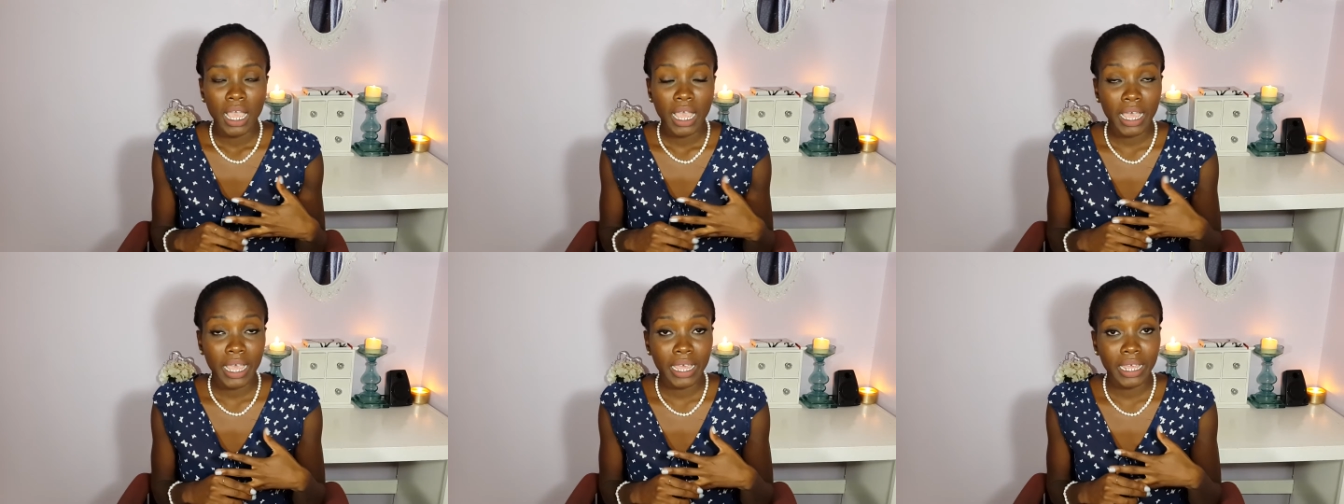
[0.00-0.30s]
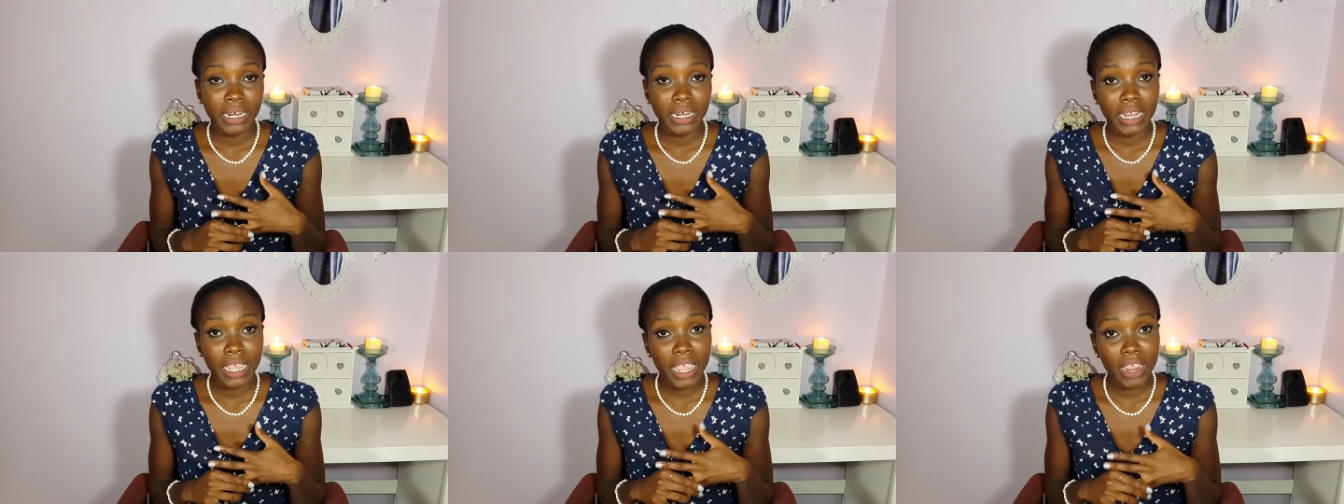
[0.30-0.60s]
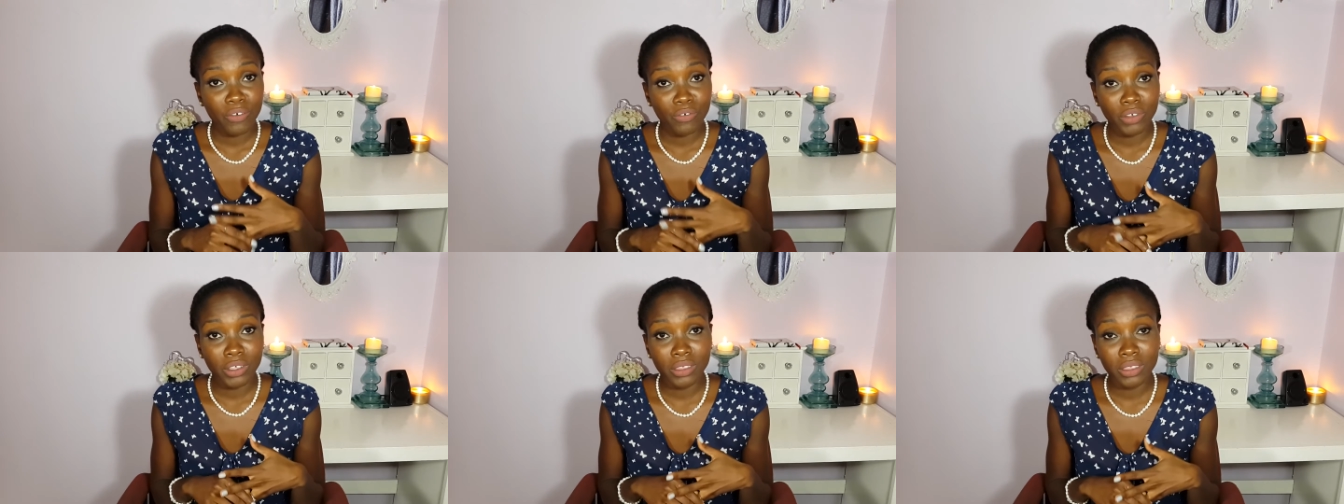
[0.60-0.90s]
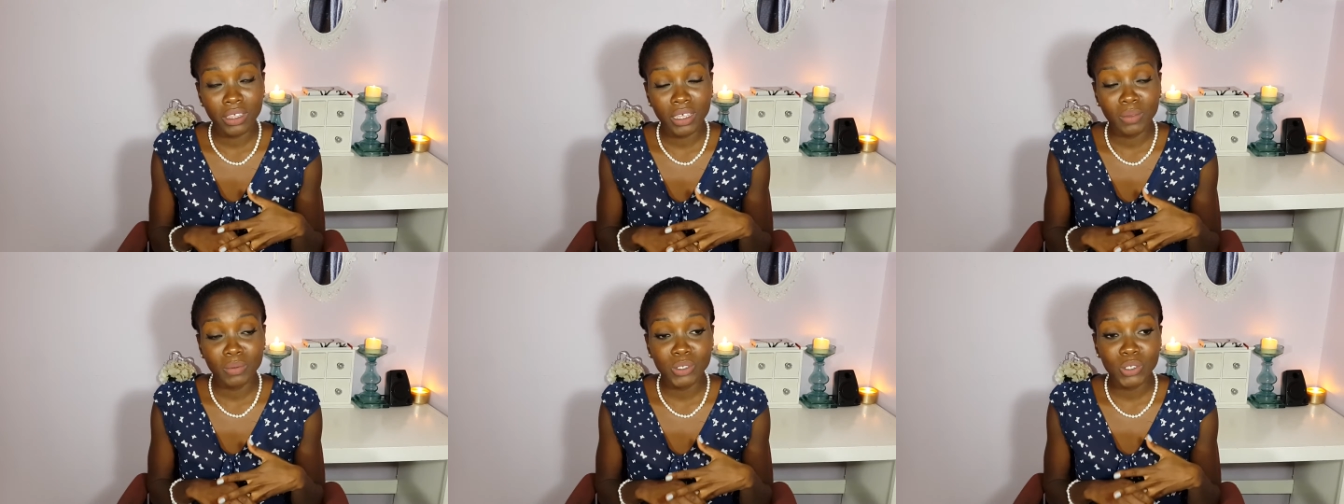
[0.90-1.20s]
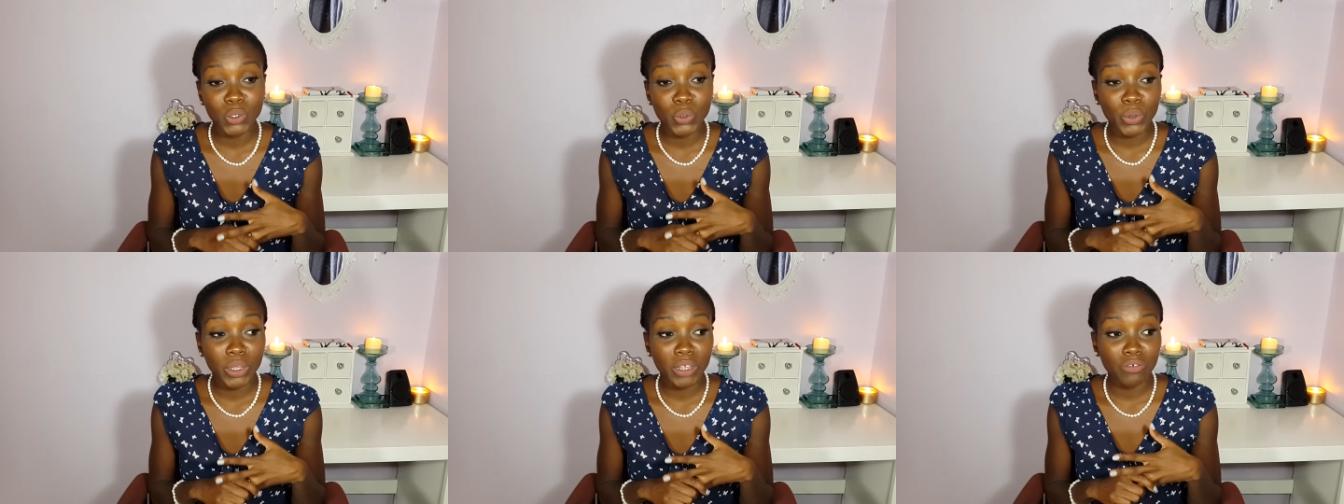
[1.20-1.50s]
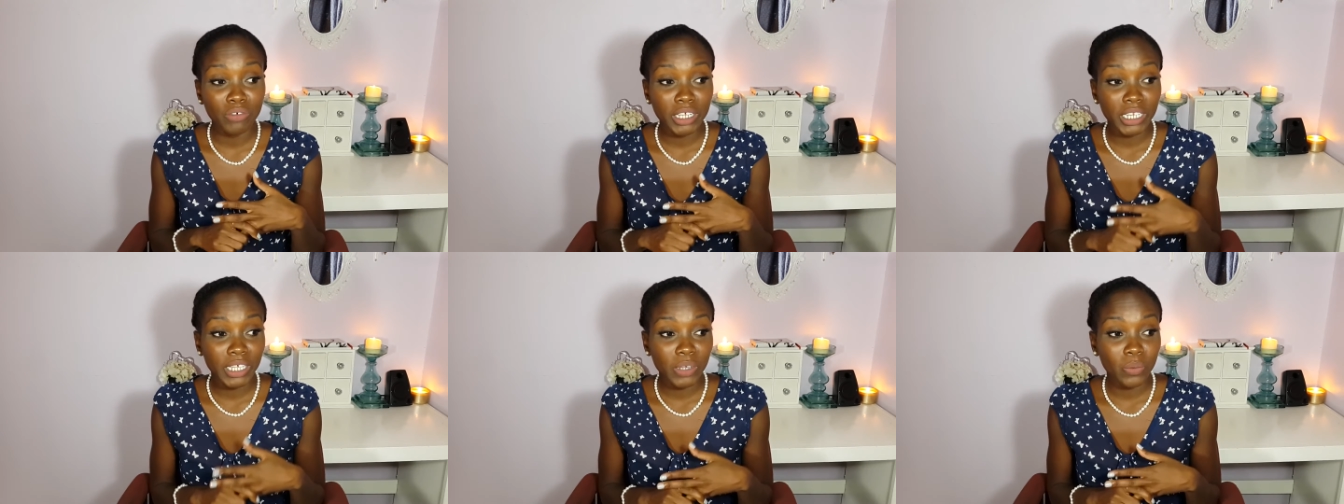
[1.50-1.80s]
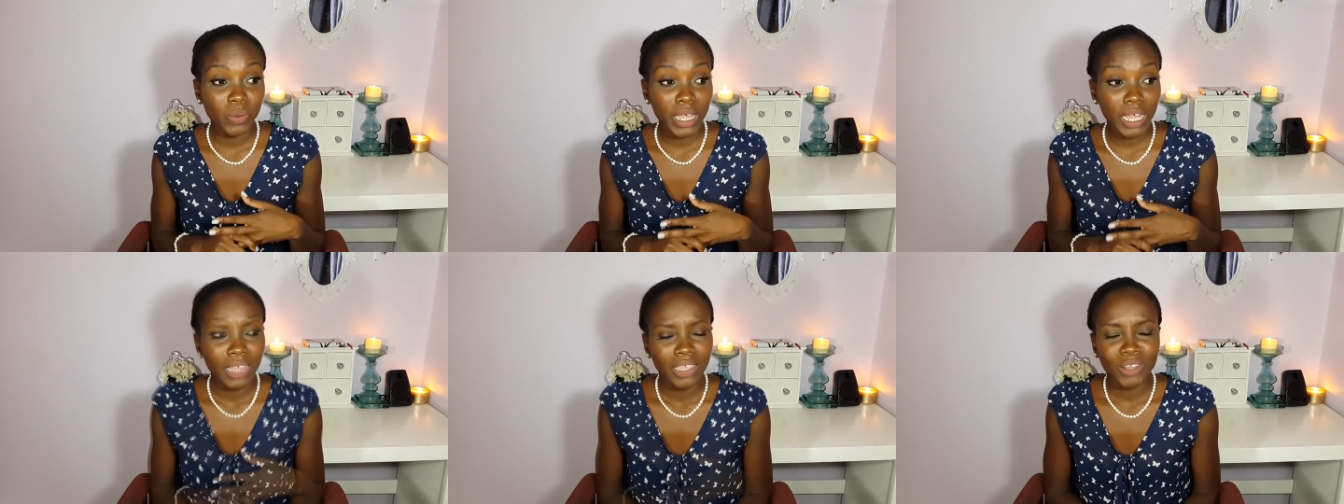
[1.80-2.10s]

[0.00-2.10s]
And everything was going really well.